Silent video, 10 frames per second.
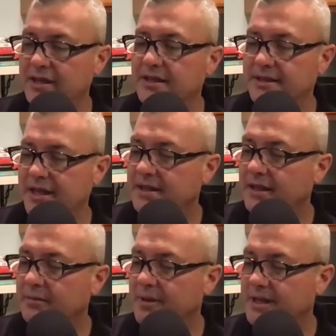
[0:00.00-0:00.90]
dissenting
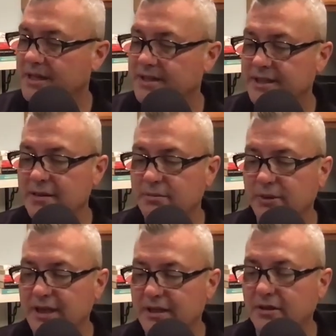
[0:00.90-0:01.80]
opinions, he
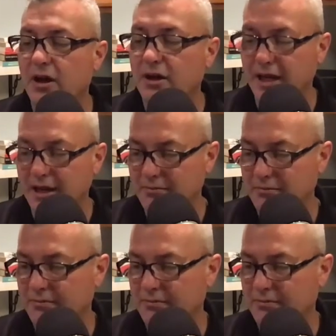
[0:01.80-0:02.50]
played a long game.